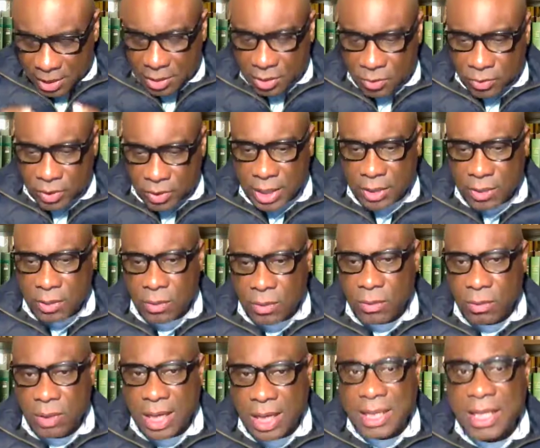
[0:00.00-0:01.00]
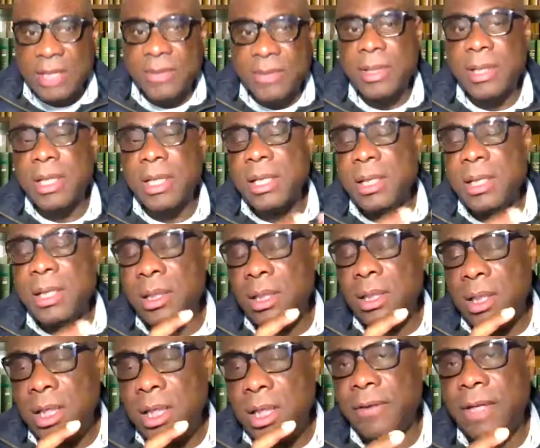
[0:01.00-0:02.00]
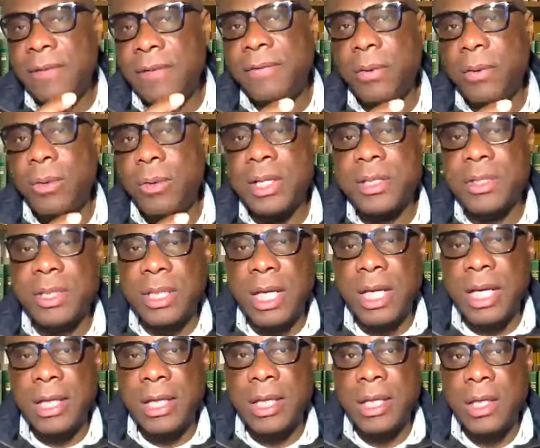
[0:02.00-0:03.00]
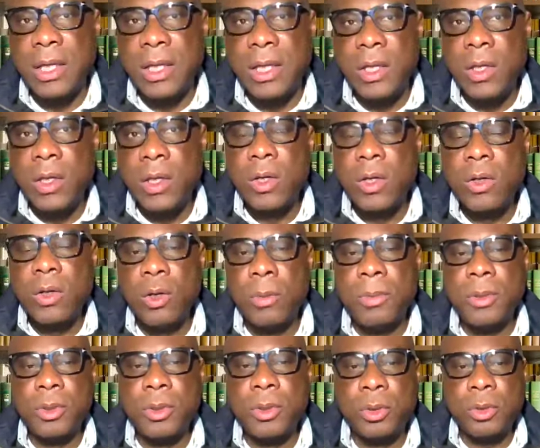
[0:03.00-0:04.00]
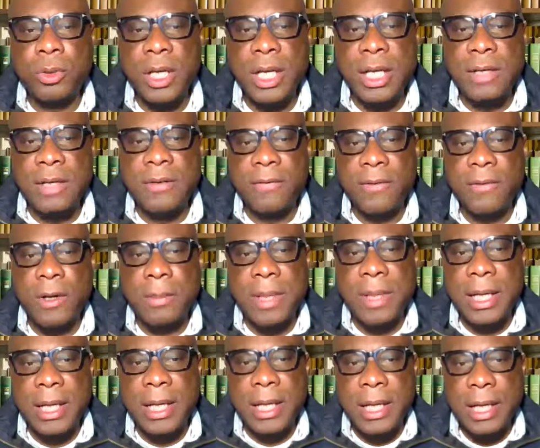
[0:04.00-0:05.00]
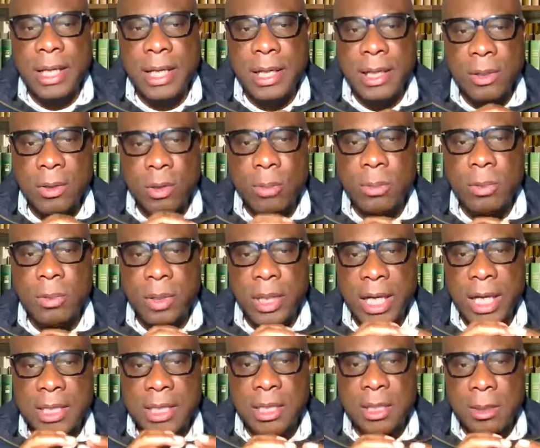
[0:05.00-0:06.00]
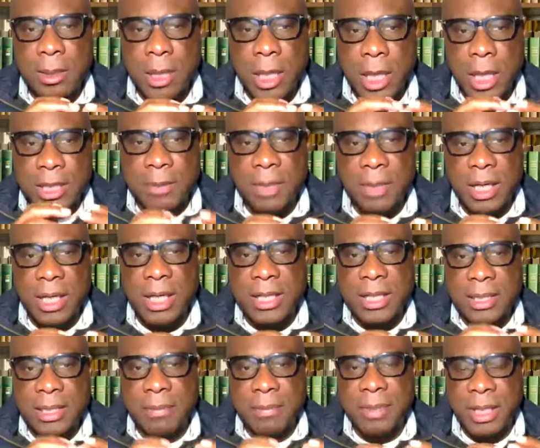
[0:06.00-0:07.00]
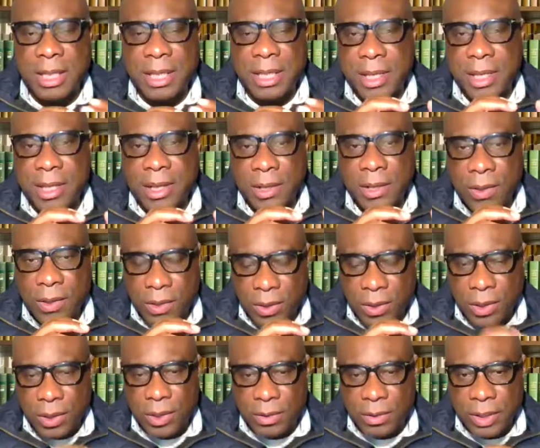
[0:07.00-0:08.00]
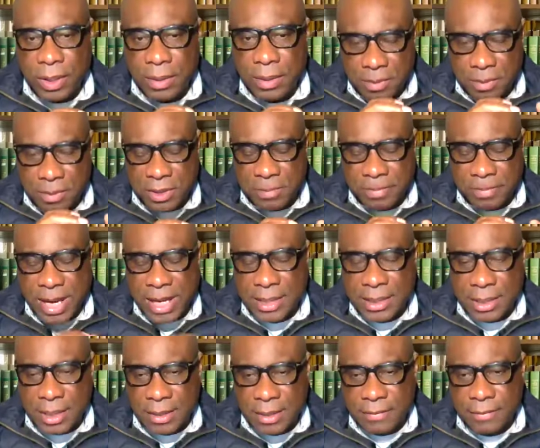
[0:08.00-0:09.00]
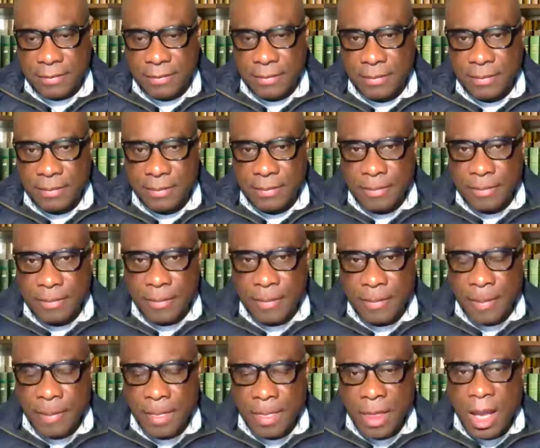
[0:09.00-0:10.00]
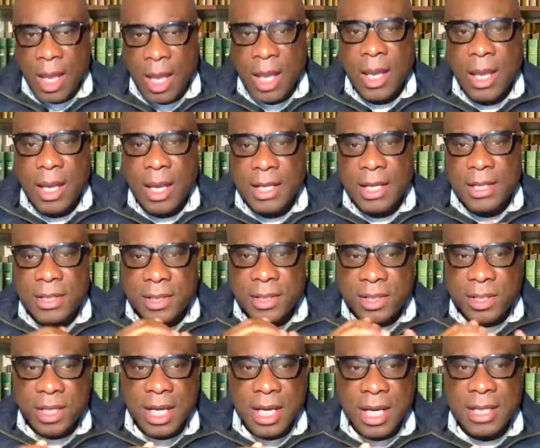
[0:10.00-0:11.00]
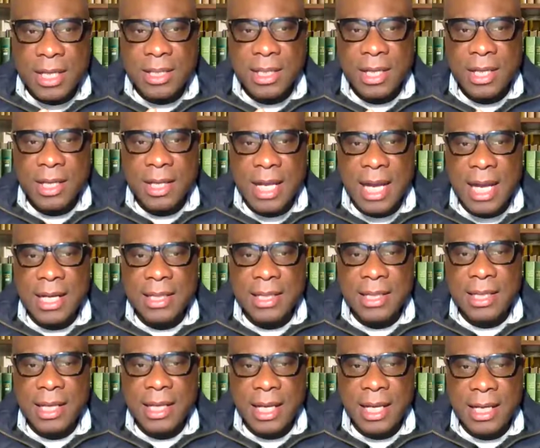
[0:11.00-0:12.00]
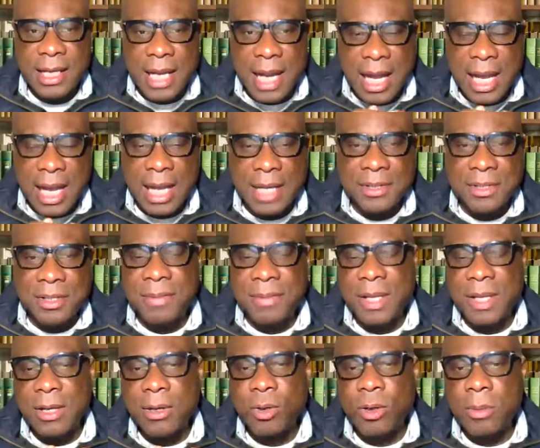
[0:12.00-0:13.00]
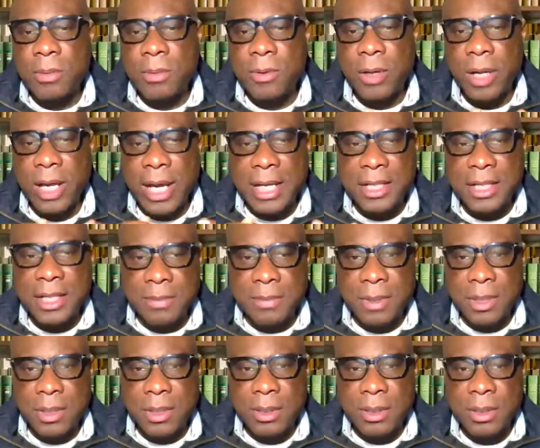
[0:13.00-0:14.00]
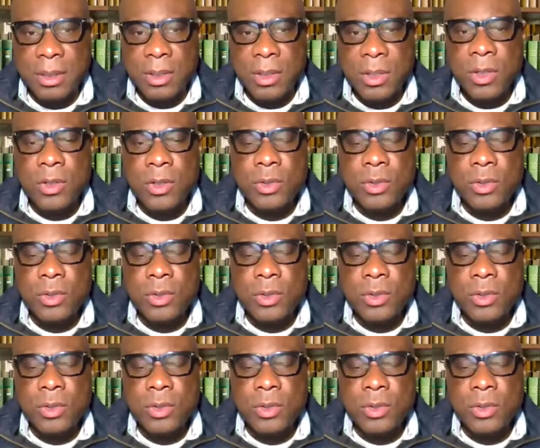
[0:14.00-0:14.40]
This is critical, at least even if you were to take global trade from a global hegemonic stability theory perspective. It suggests that there has to be a global hegemon